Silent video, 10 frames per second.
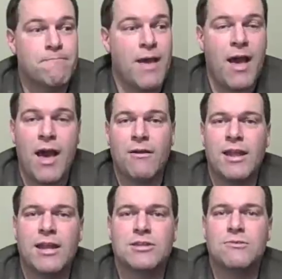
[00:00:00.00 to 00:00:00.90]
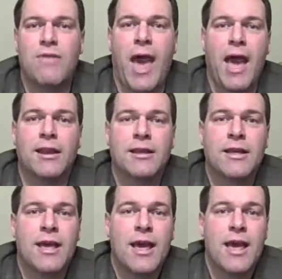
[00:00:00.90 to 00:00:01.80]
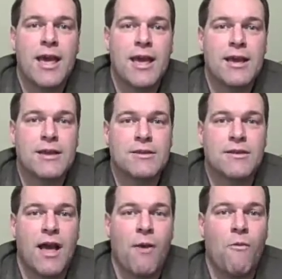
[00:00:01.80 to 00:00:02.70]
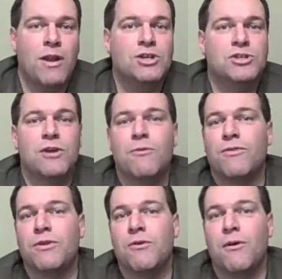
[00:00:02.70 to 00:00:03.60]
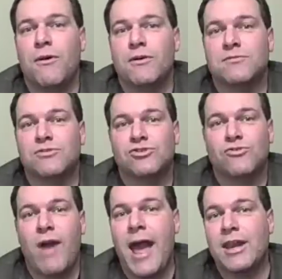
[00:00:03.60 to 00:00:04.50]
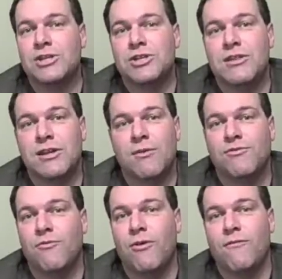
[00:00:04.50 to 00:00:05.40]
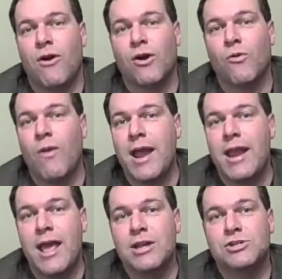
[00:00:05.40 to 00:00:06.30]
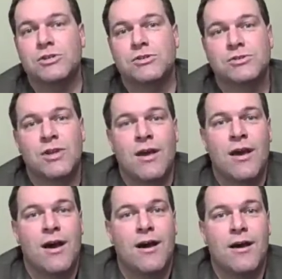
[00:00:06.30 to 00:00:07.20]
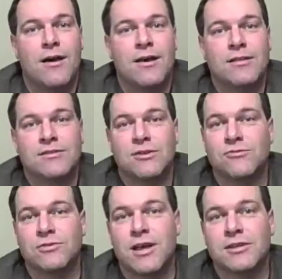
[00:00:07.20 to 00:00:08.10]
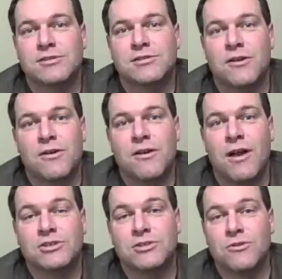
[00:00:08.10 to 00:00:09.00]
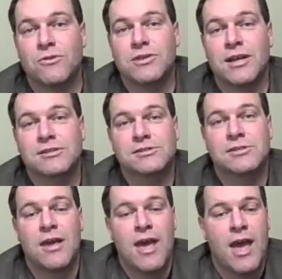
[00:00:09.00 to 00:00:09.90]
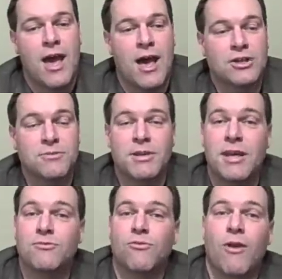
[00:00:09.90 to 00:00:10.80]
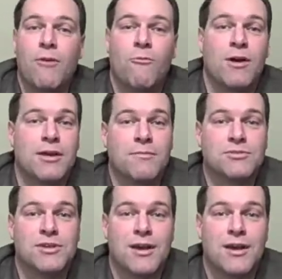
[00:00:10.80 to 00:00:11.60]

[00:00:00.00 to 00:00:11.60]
How can I do that? And I want to share with you a strategy that comes from one of our great agents in the Central Texas area, or actually North Texas, a gentleman named Trey Williams,